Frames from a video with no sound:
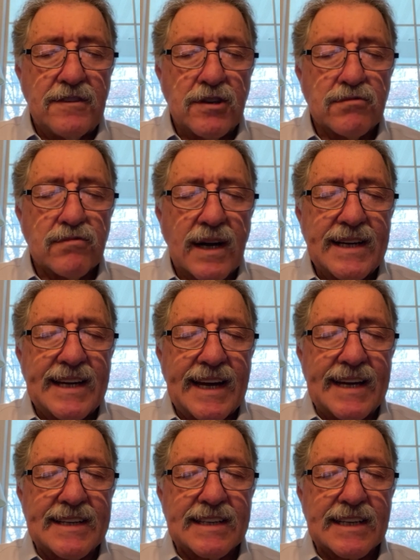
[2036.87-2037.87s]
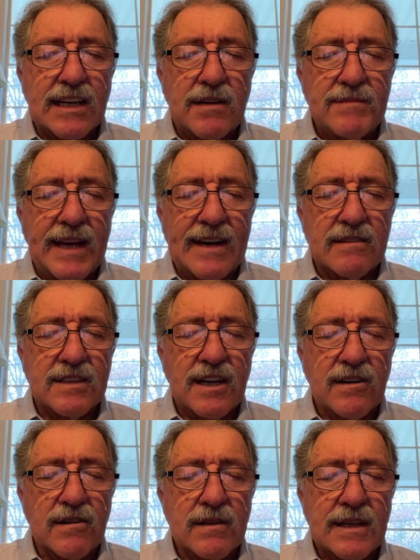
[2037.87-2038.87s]
your right hand and come down to
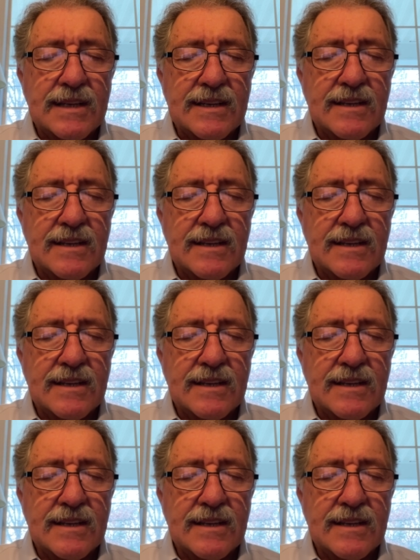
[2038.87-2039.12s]
earth.